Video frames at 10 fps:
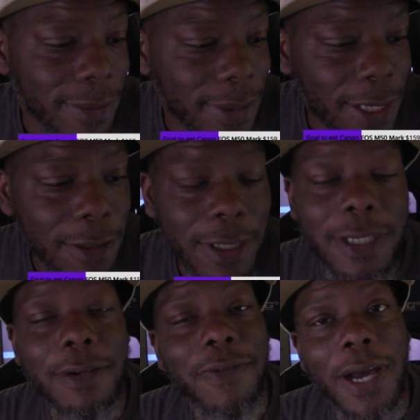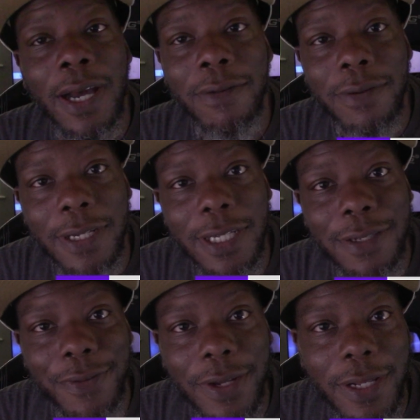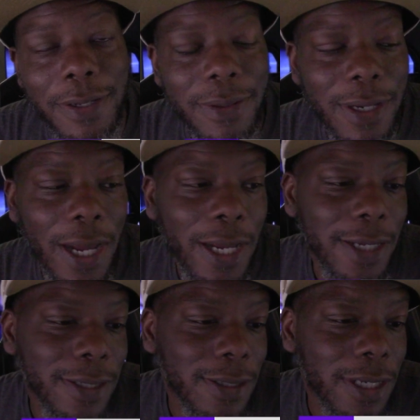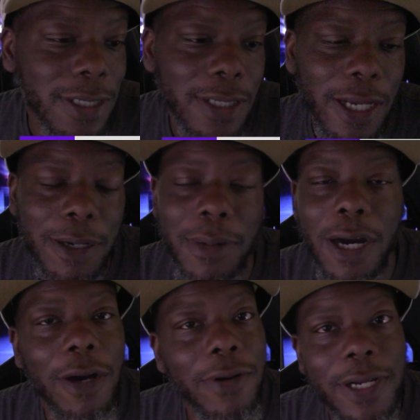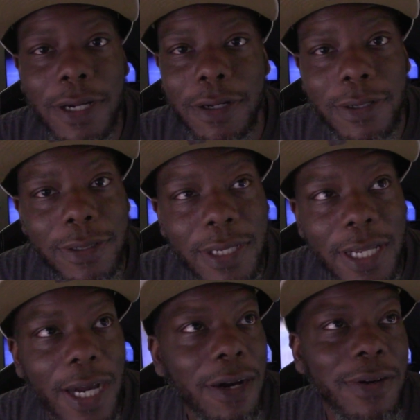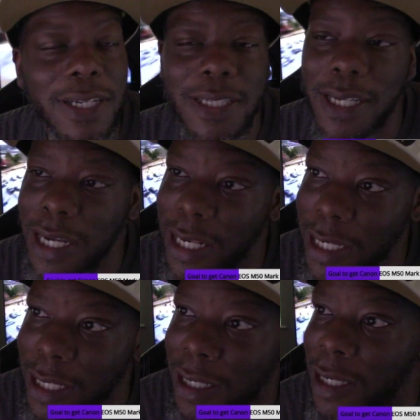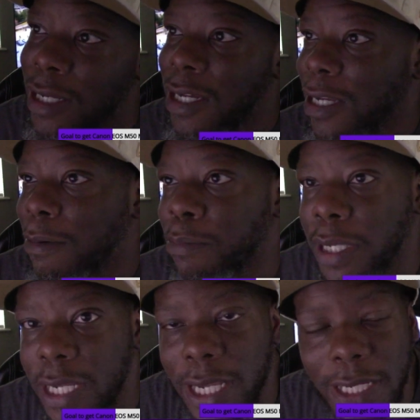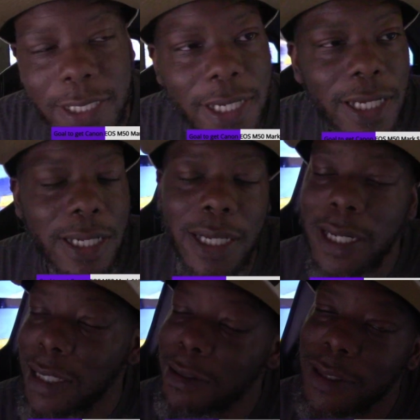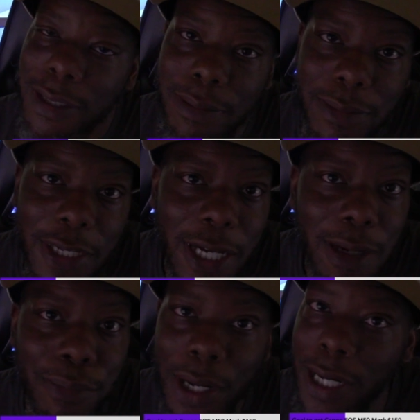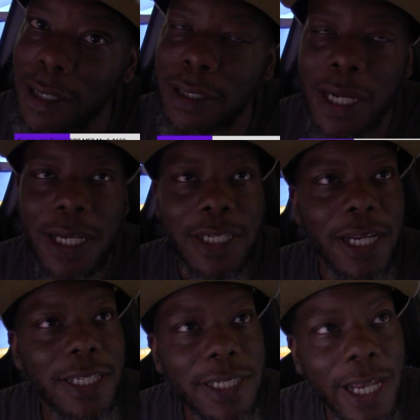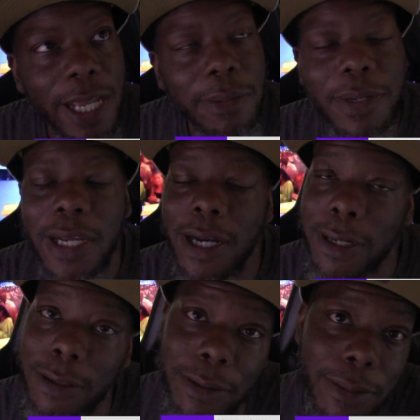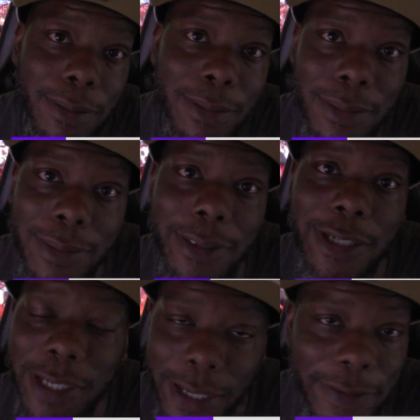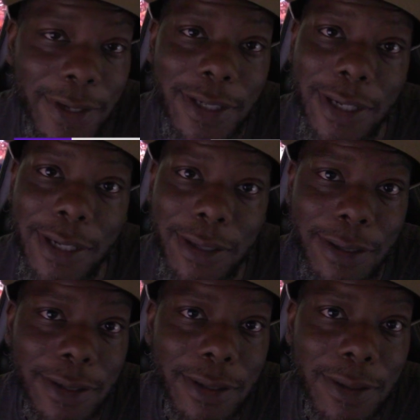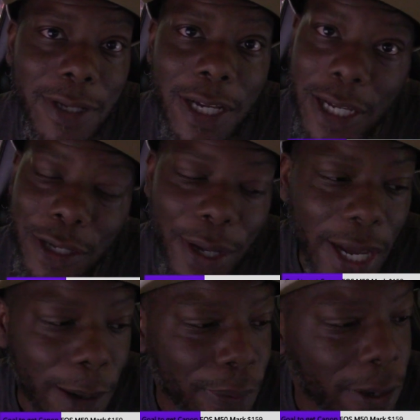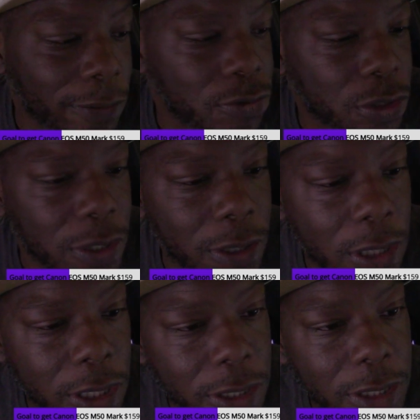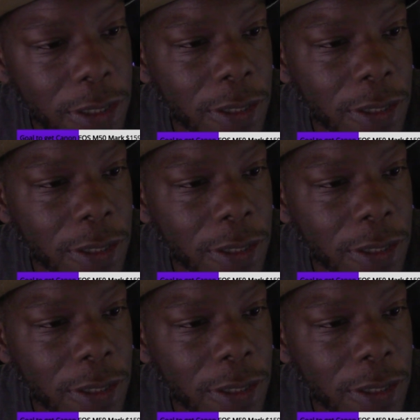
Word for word: Celtics in five against Philly. Like Jayson Tatum already knows. He already said it. And B can't stand it. He owns them. Jaylen Brown, Jayson Tatum, they own the 76ers. Yeah, Paul George.